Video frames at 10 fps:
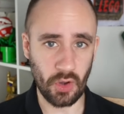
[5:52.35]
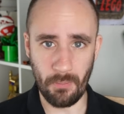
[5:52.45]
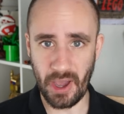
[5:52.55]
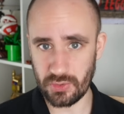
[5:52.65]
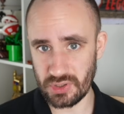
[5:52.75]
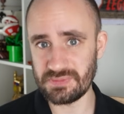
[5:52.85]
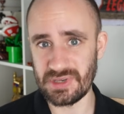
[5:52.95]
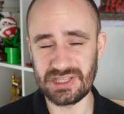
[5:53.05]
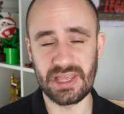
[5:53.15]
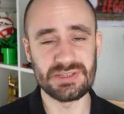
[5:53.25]
on my
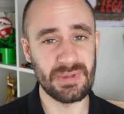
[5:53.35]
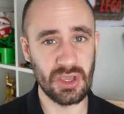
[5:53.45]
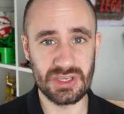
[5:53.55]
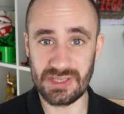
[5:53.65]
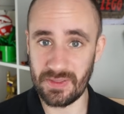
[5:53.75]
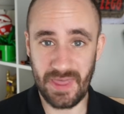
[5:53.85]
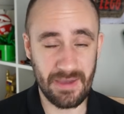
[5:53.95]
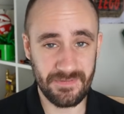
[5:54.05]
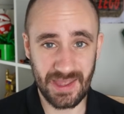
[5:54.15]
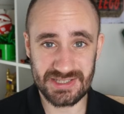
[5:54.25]
Christmas list, because
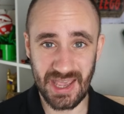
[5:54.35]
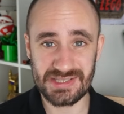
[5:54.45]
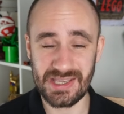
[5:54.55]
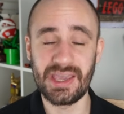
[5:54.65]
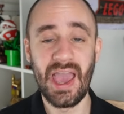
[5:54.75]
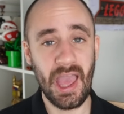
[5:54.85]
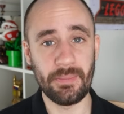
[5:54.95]
they're fantastic,